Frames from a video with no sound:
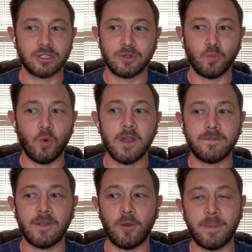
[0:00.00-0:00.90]
what
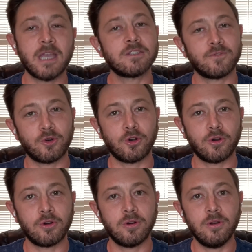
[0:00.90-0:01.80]
felt best for
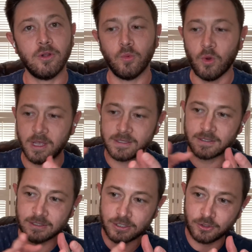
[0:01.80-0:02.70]
her was
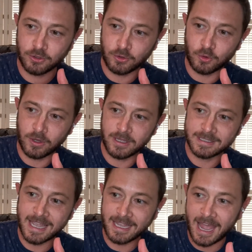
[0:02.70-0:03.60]
to
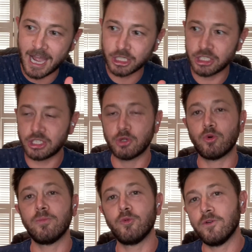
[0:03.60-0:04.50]
take action to
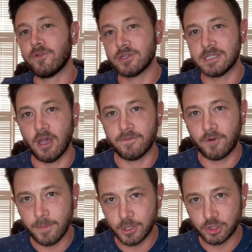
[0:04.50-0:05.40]
remove herself
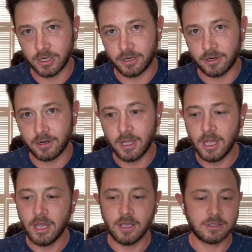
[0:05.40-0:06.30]
from the trigger.
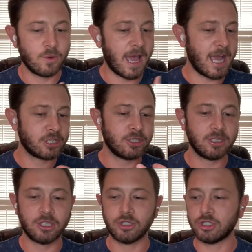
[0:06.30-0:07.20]
So action
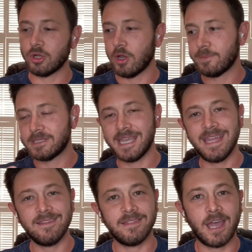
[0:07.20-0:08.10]
can show up
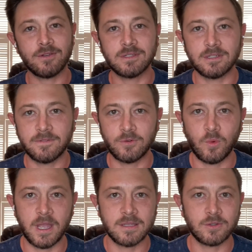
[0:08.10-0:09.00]
10,000 different
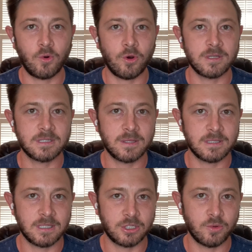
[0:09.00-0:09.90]
ways according to the
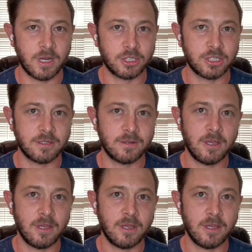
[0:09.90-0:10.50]
situation.